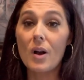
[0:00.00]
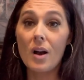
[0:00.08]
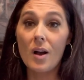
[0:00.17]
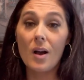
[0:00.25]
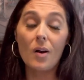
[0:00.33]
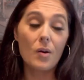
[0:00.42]

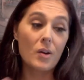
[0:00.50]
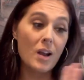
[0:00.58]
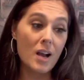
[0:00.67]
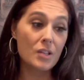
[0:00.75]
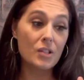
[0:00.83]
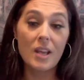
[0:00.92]
Oh
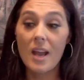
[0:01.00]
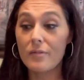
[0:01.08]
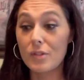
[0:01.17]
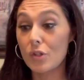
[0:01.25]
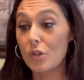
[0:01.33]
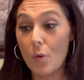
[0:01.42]
gosh, they have
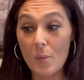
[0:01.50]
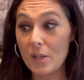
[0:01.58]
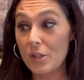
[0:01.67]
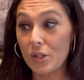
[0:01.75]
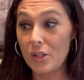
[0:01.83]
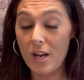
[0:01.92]
so much
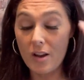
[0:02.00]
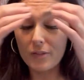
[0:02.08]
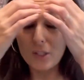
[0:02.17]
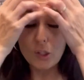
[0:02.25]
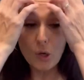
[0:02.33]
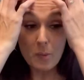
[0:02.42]
stuff,
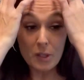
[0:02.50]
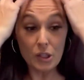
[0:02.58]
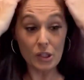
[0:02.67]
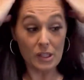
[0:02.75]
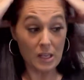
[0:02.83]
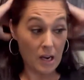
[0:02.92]
so much
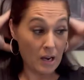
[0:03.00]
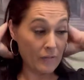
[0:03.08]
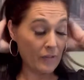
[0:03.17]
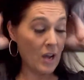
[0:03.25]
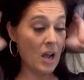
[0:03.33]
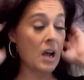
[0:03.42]
stuff.
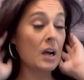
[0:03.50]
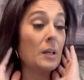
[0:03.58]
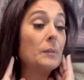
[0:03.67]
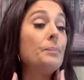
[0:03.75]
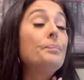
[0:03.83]
So